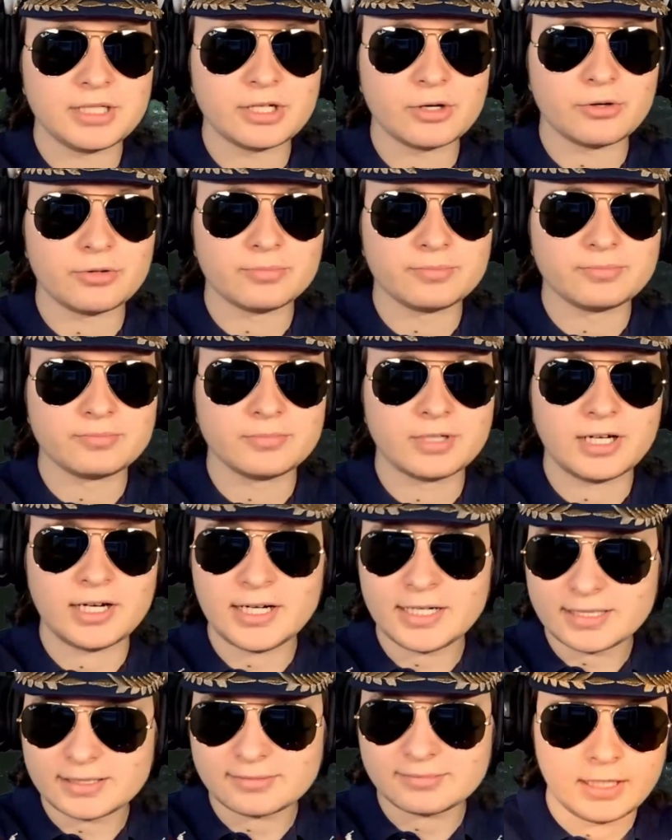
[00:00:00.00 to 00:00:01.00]
know.
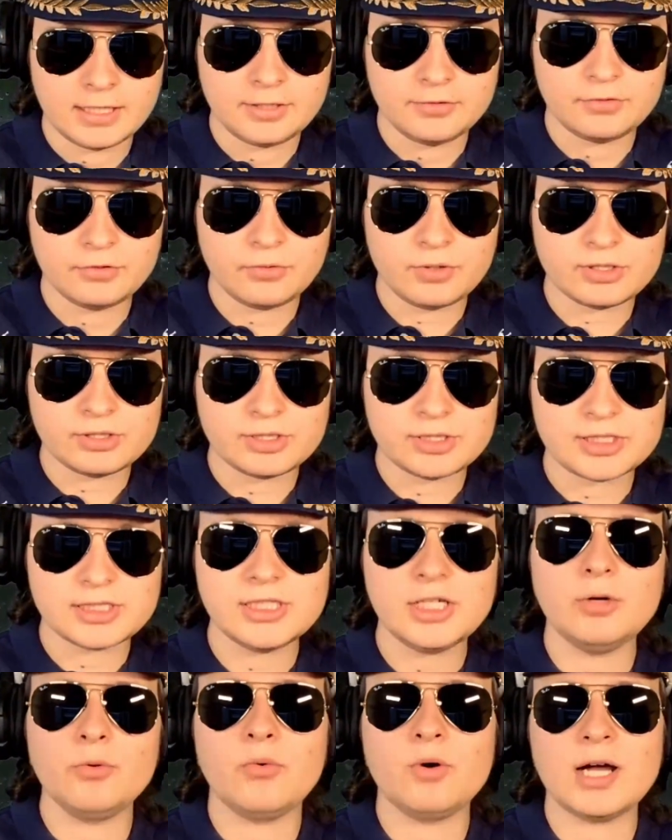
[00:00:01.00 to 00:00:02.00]
Alright? And if you want to
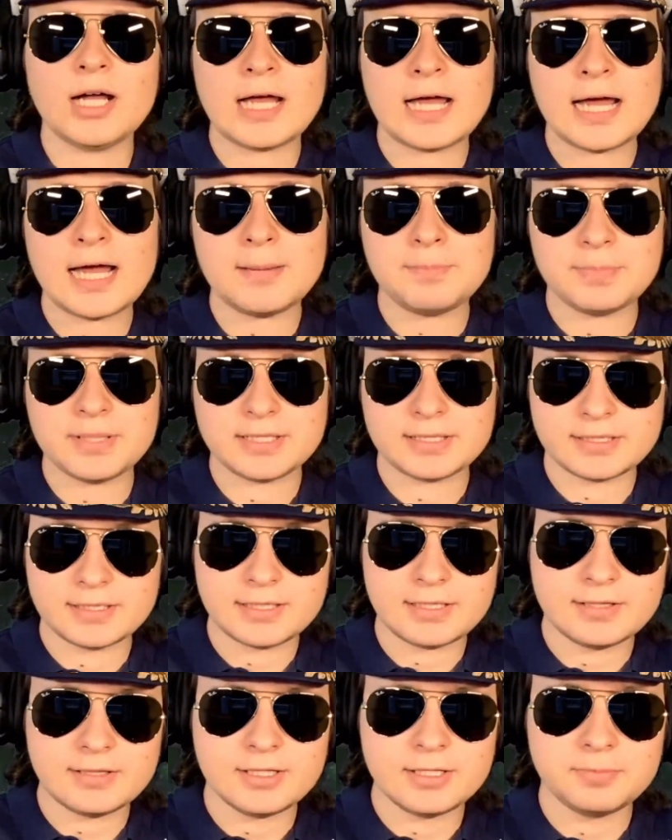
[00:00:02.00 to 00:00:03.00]
see what happened
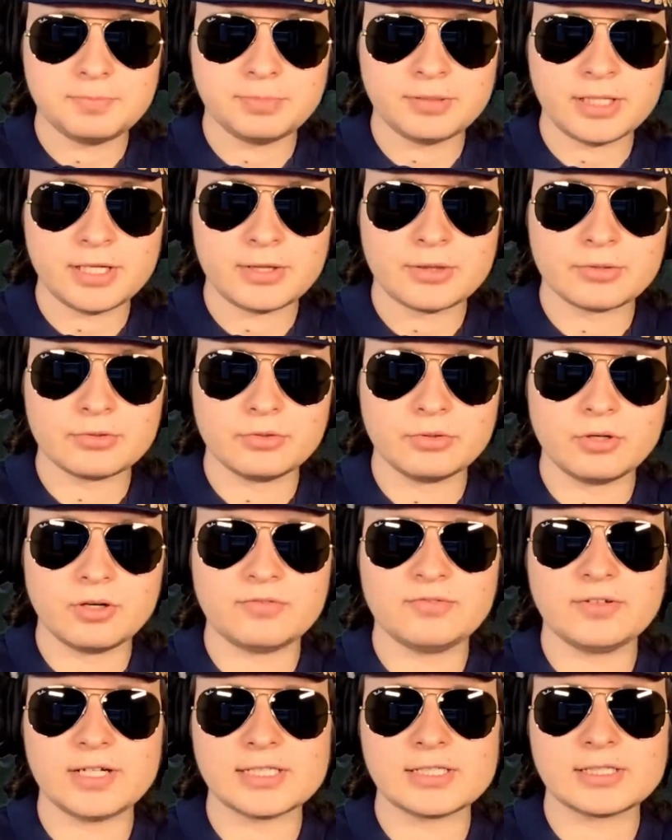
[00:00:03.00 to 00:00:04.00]
in the playthrough of
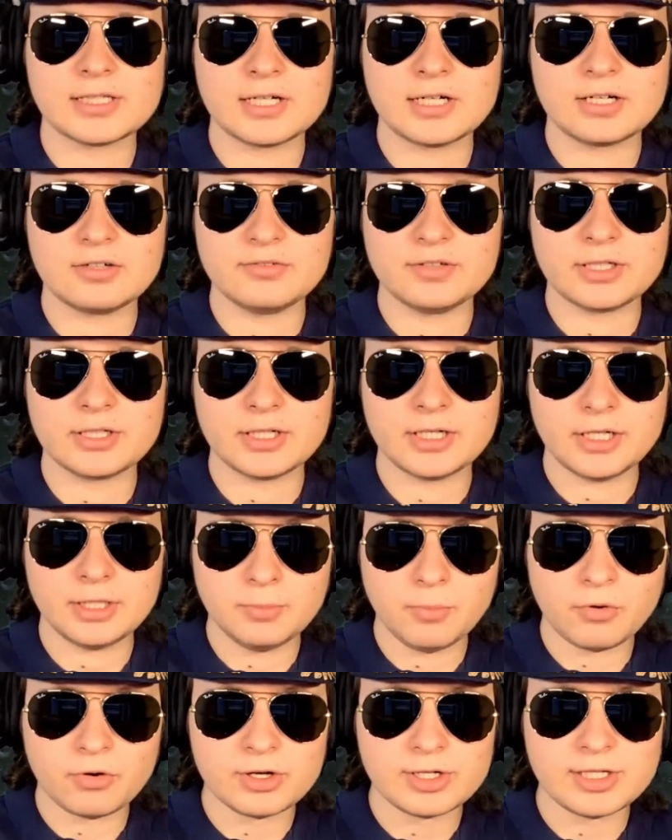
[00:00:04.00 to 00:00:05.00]
Flight to Hara Vera in more